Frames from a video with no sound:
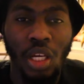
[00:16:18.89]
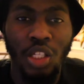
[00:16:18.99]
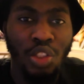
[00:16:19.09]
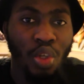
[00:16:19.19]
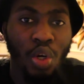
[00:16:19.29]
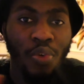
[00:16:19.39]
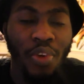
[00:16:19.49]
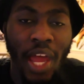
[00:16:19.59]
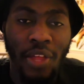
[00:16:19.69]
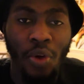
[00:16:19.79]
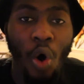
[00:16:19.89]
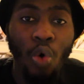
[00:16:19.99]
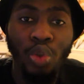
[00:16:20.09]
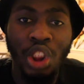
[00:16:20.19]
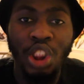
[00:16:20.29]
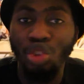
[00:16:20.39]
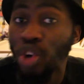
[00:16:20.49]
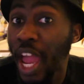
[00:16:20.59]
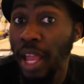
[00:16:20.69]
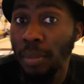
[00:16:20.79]
it's sort of like the OG
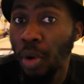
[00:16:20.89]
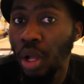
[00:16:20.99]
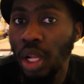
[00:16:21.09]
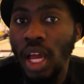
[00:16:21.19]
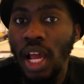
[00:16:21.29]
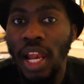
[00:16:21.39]
Dragon Ball.